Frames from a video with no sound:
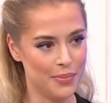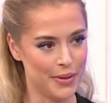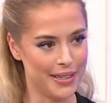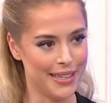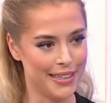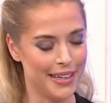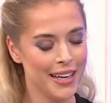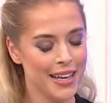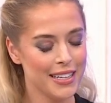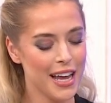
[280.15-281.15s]
deeper here.
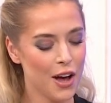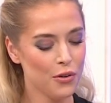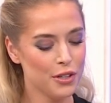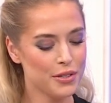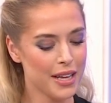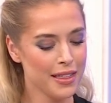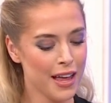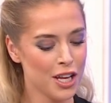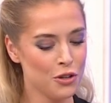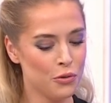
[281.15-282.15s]
Now, you said
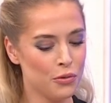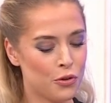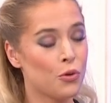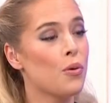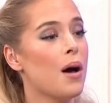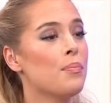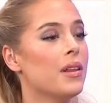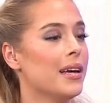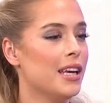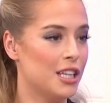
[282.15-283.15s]
that you grew up
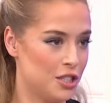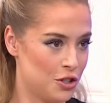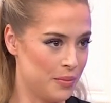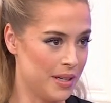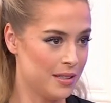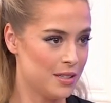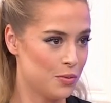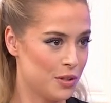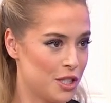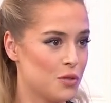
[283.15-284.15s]
playing instruments, mm
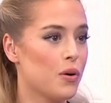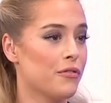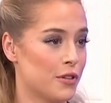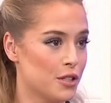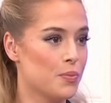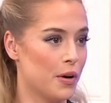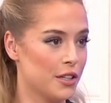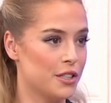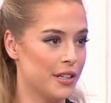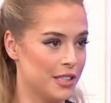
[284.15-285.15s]
-hmm. which is mm-hmm. what first
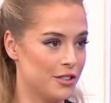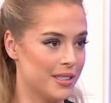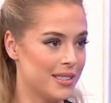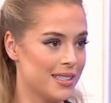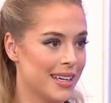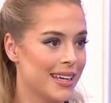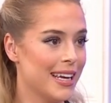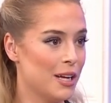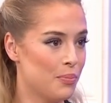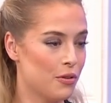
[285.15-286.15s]
sparked your interest
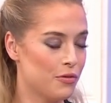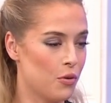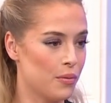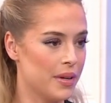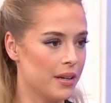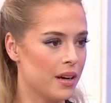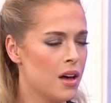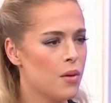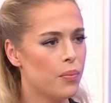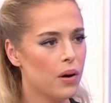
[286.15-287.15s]
Correct. in performing.
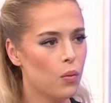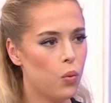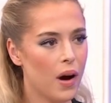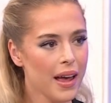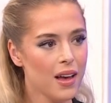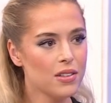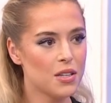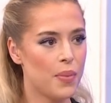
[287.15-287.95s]
But what else